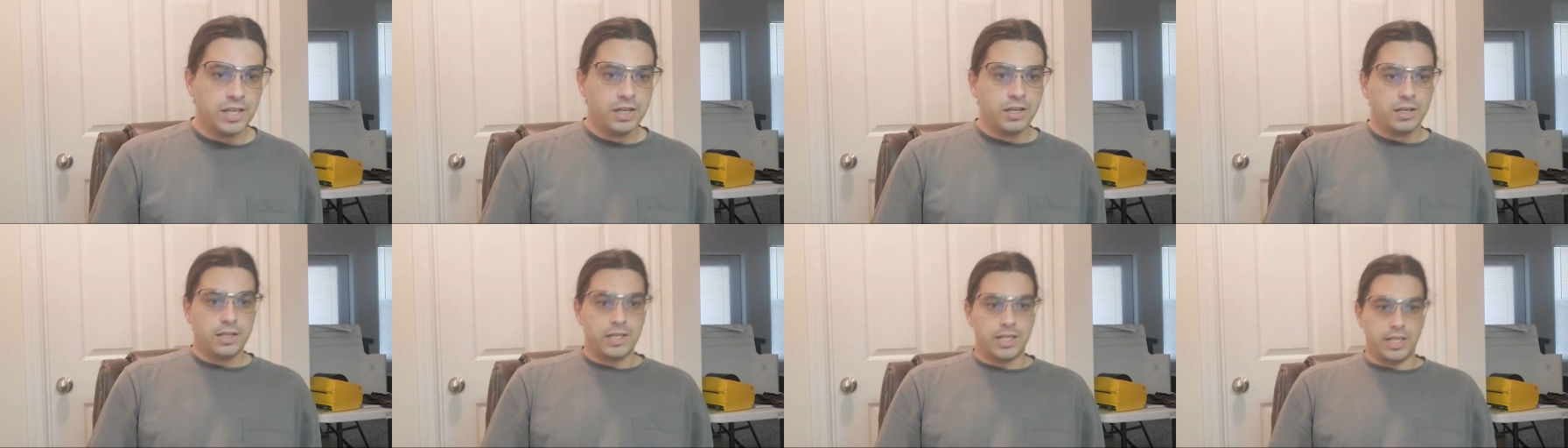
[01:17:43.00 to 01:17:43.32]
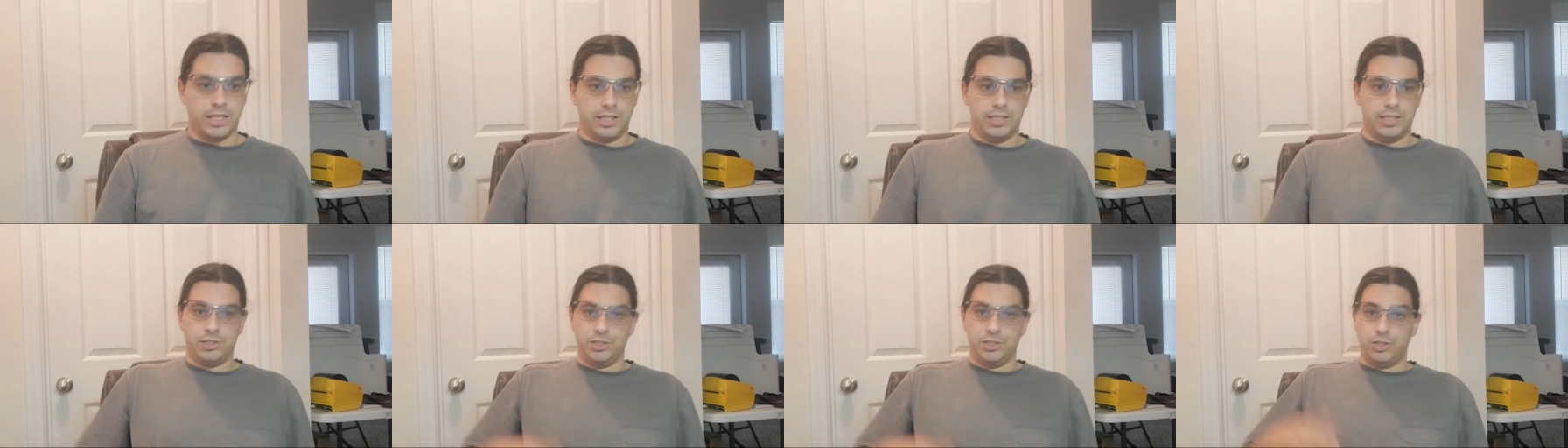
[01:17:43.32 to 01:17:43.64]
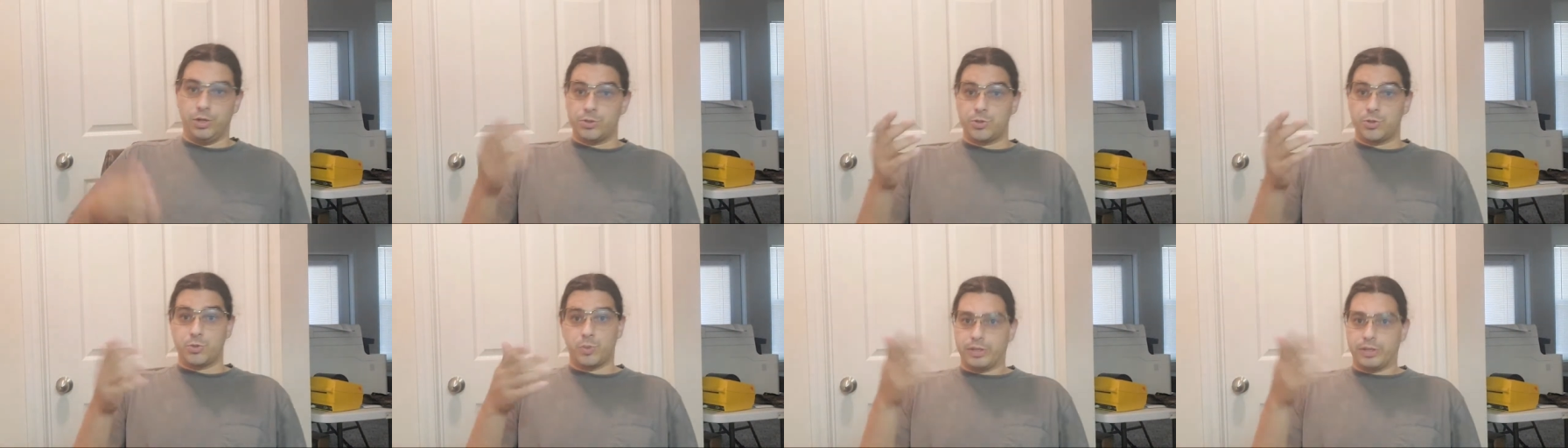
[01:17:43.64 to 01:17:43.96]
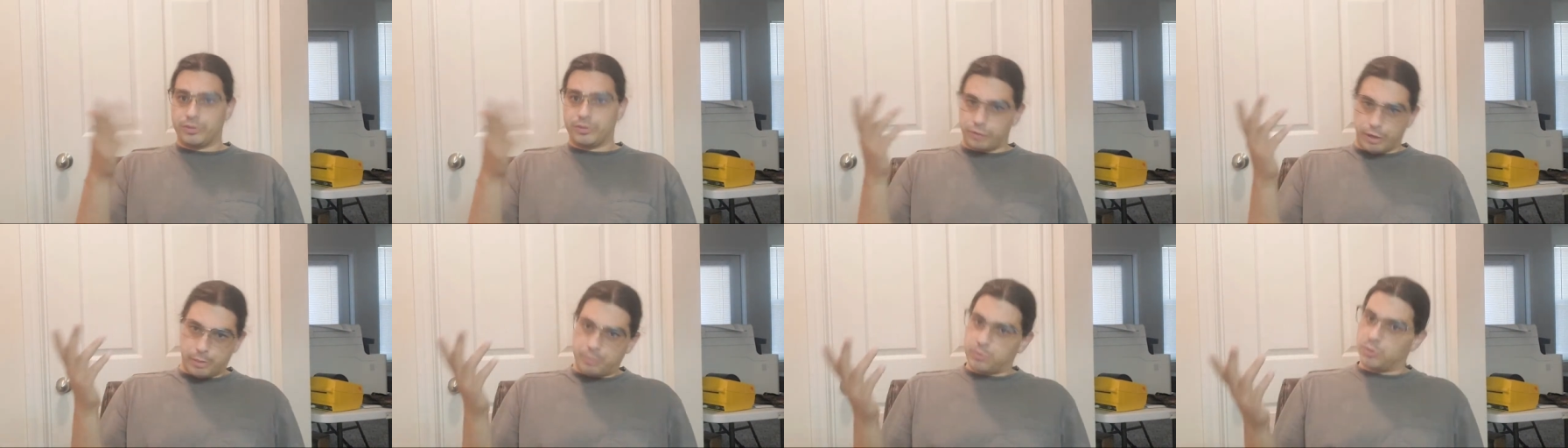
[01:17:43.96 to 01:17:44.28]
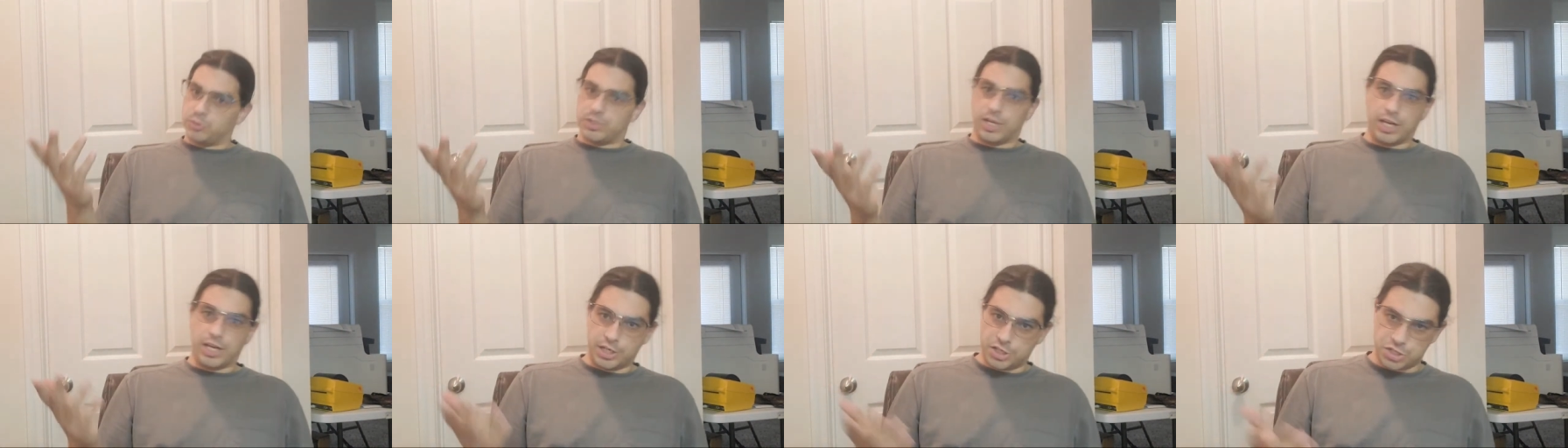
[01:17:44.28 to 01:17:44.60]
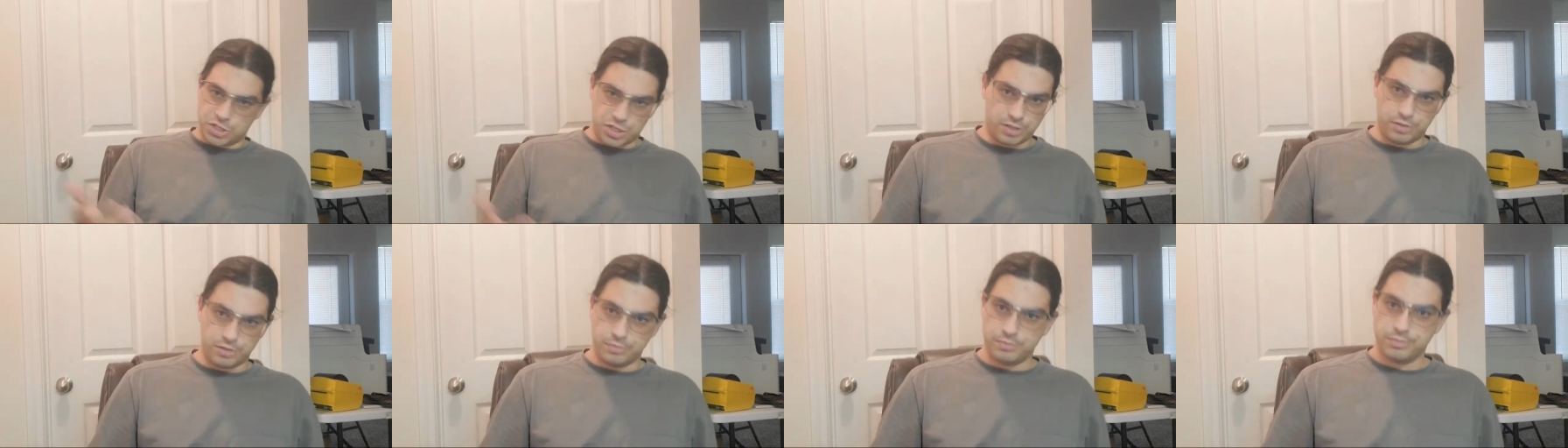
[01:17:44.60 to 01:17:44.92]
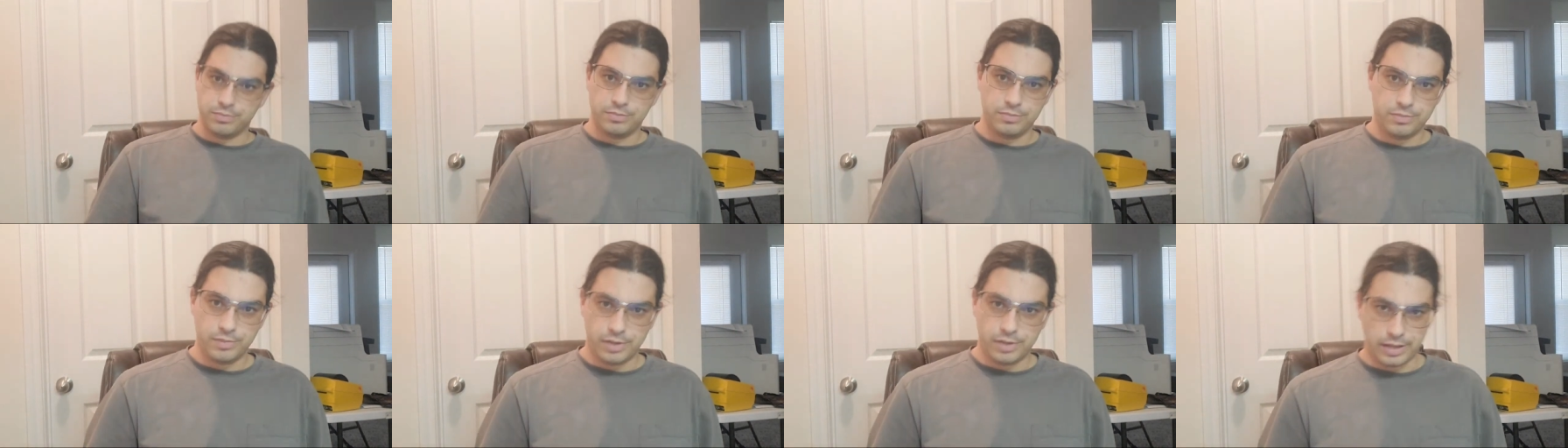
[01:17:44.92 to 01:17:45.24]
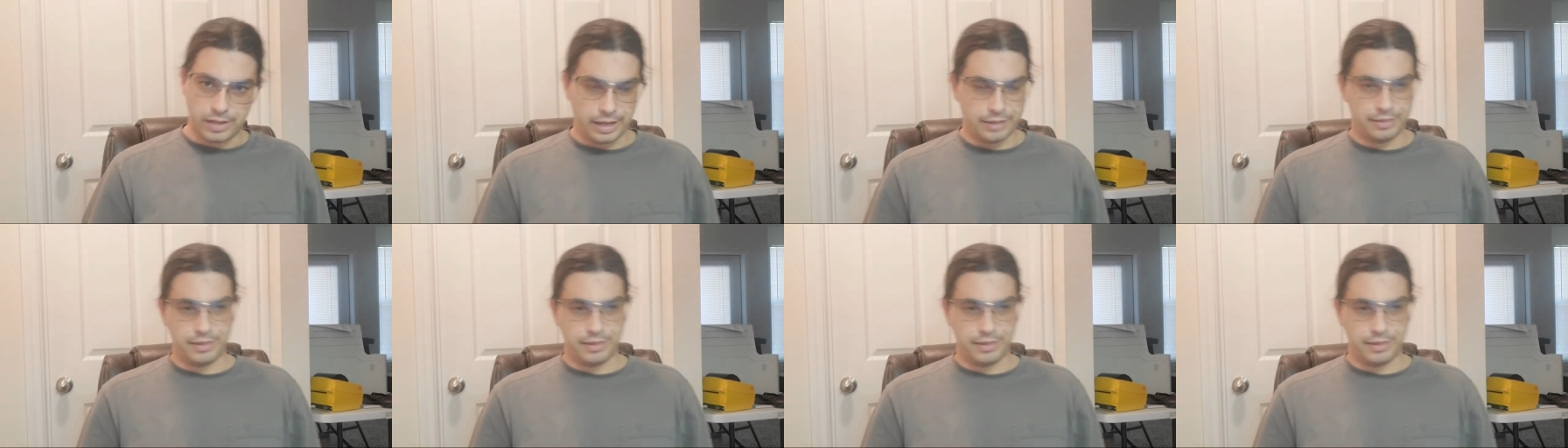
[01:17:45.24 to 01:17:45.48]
because Swift's reputation. I